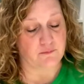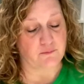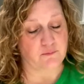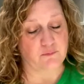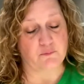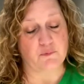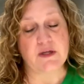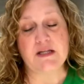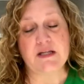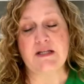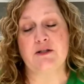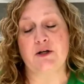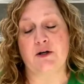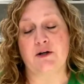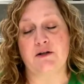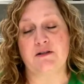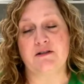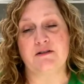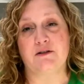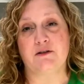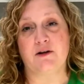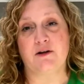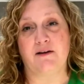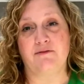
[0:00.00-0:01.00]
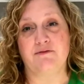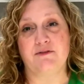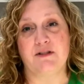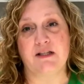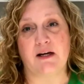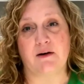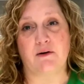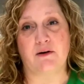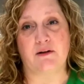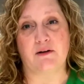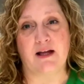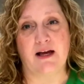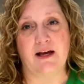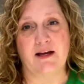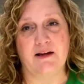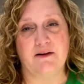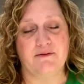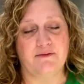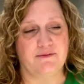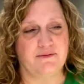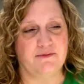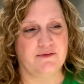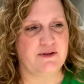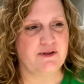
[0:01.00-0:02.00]
restart Crafty Hour Live.
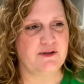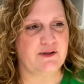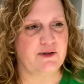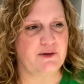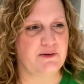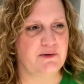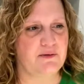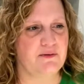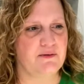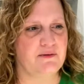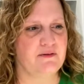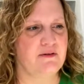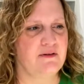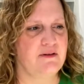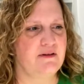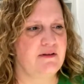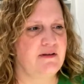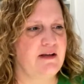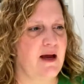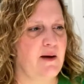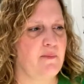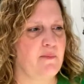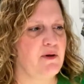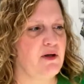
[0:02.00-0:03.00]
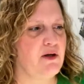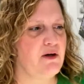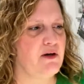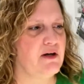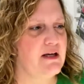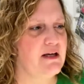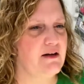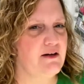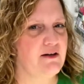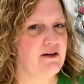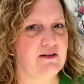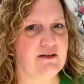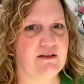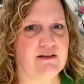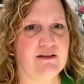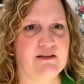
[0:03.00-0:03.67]
So happy you're here.